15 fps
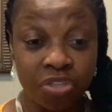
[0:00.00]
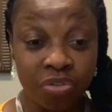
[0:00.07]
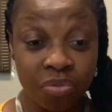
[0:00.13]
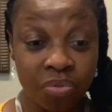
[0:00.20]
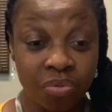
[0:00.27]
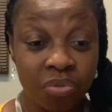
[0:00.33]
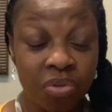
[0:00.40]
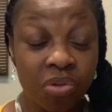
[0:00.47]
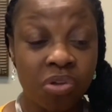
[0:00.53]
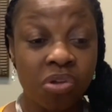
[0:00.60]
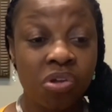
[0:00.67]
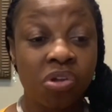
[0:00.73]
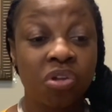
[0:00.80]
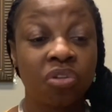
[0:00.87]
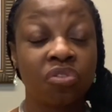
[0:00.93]
you,
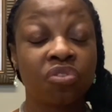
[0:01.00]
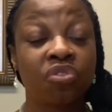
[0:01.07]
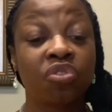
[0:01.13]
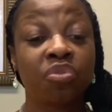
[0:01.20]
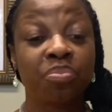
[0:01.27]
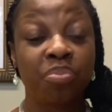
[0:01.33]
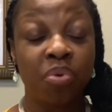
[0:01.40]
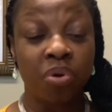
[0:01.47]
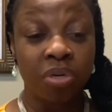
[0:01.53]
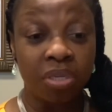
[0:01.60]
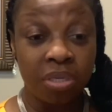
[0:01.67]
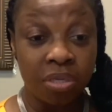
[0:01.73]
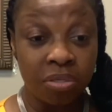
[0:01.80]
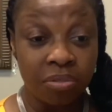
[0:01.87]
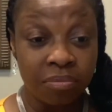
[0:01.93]
to support
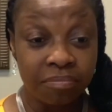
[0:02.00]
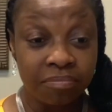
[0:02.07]
you.